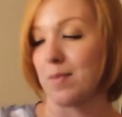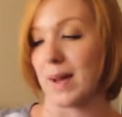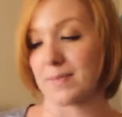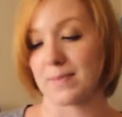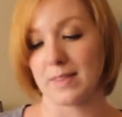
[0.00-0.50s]

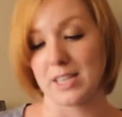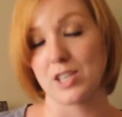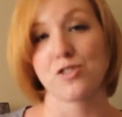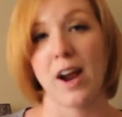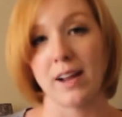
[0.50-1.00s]
But this
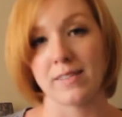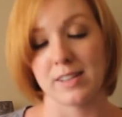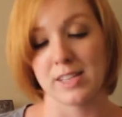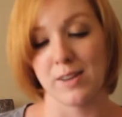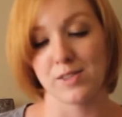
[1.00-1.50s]
is great,
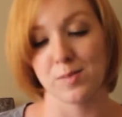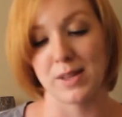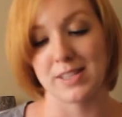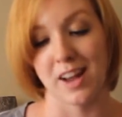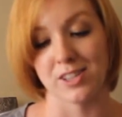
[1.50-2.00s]
saves your
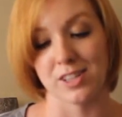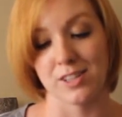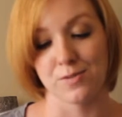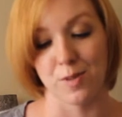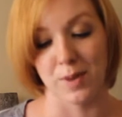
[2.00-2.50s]

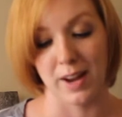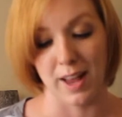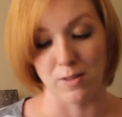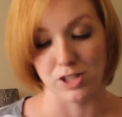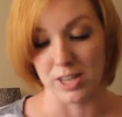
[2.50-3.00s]
midsection from getting
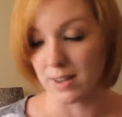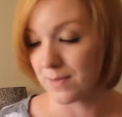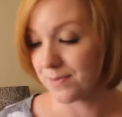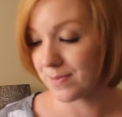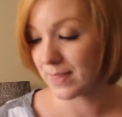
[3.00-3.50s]
ouchy.
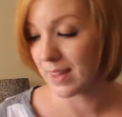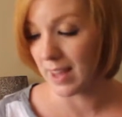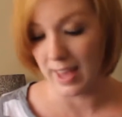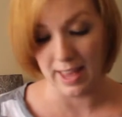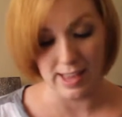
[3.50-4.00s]

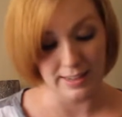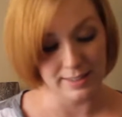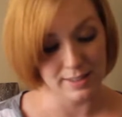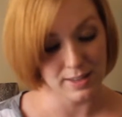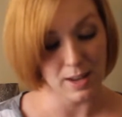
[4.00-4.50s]

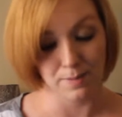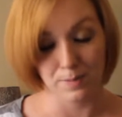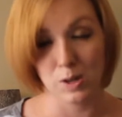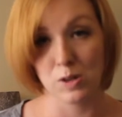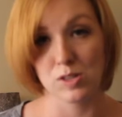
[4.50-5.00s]
And yeah,
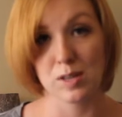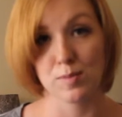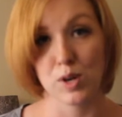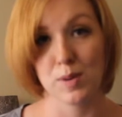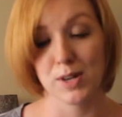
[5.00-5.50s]
we use it
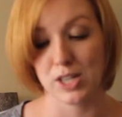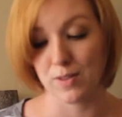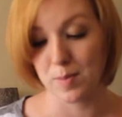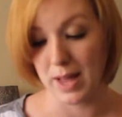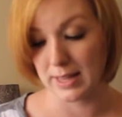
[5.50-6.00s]
pretty much
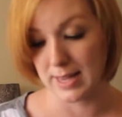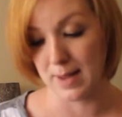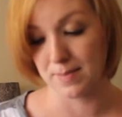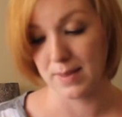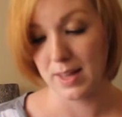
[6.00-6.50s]
every bath time.
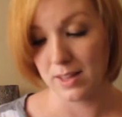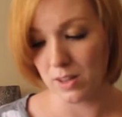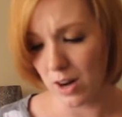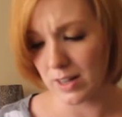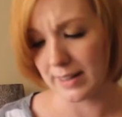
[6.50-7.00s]
A
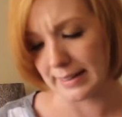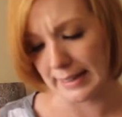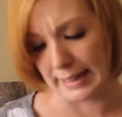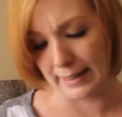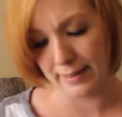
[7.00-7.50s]
little hard to
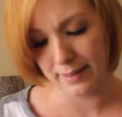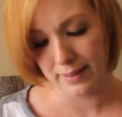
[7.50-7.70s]
clean.